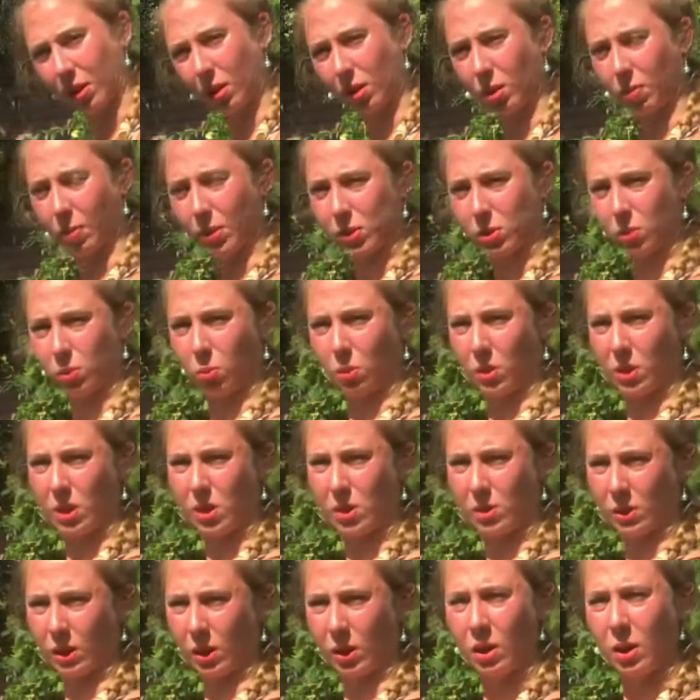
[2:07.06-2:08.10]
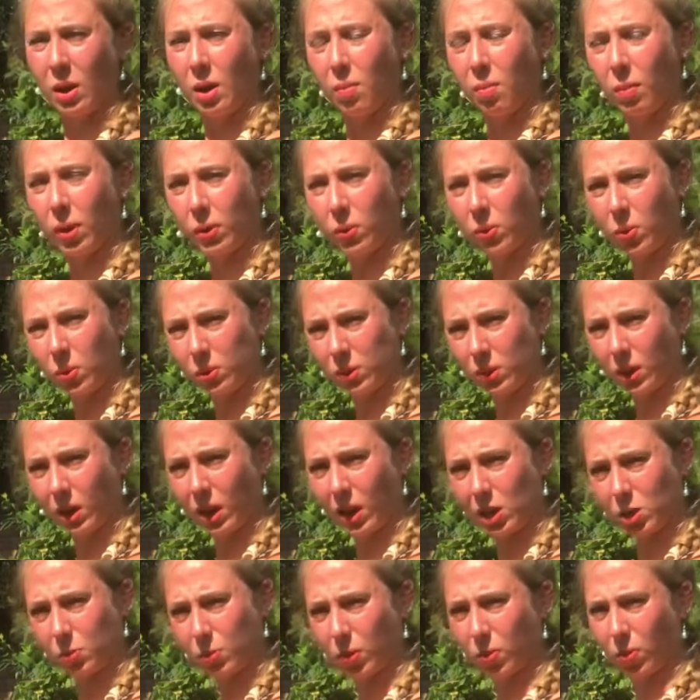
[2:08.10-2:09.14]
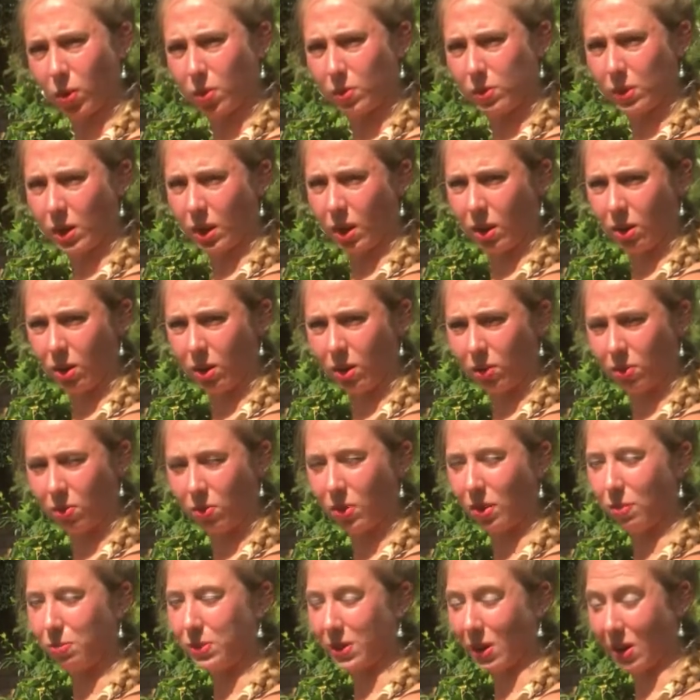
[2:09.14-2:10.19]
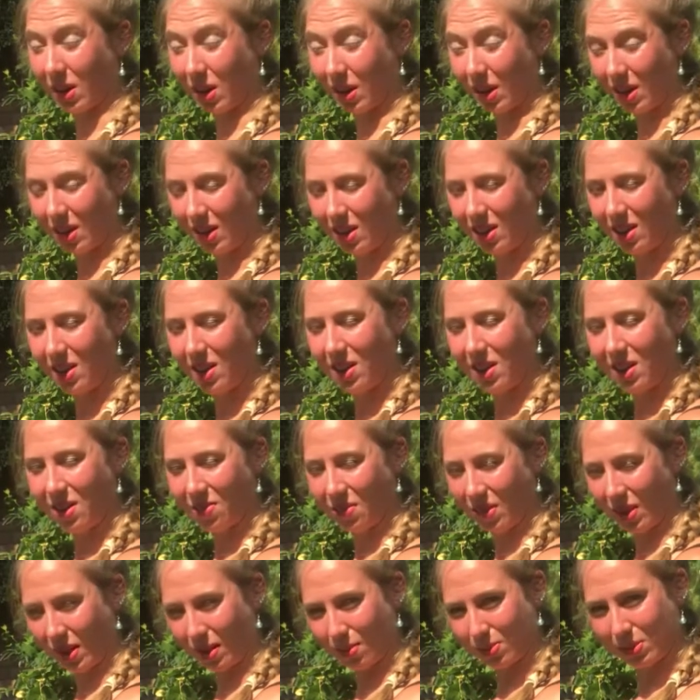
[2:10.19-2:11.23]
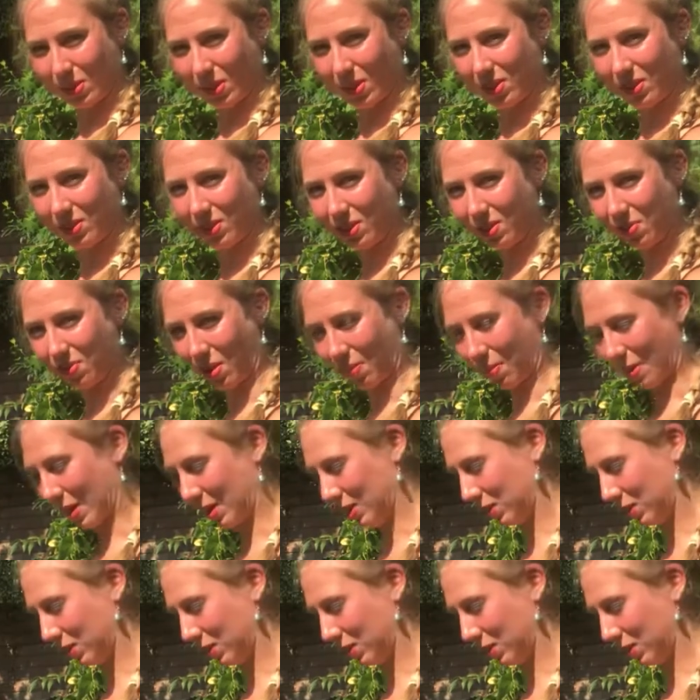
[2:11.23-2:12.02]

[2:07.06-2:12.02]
in the muscles we're using. My core's engaged, my ribs are in, my hips are under, my belly's